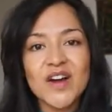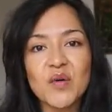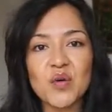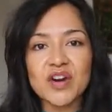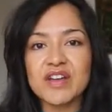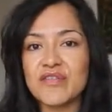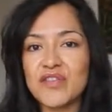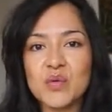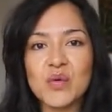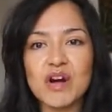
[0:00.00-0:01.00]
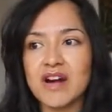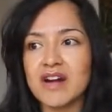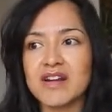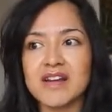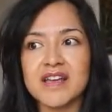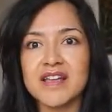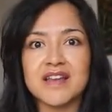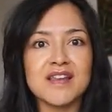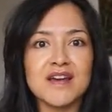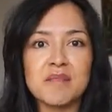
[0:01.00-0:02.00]
Or if you are
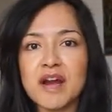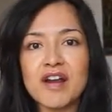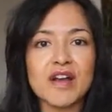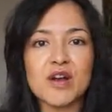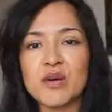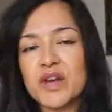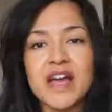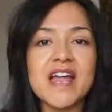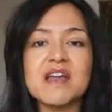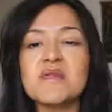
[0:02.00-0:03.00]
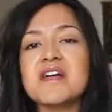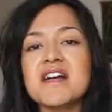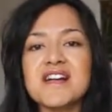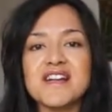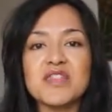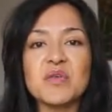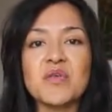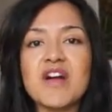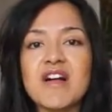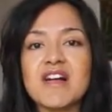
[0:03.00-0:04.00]
in America, Korea, anywhere in the
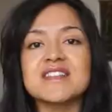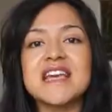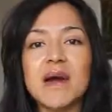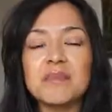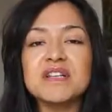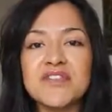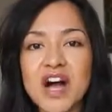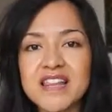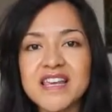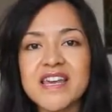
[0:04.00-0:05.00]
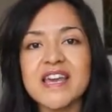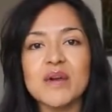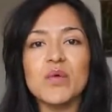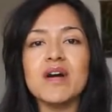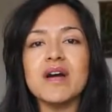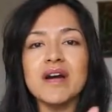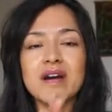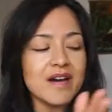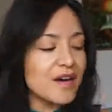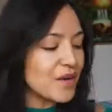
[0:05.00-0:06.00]
world, happy Diwali!
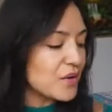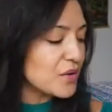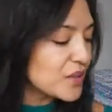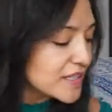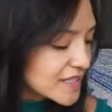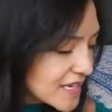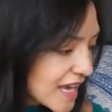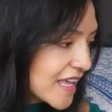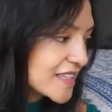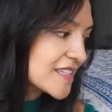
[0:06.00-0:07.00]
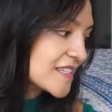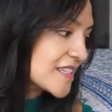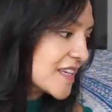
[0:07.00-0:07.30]
Woo! Let's dance.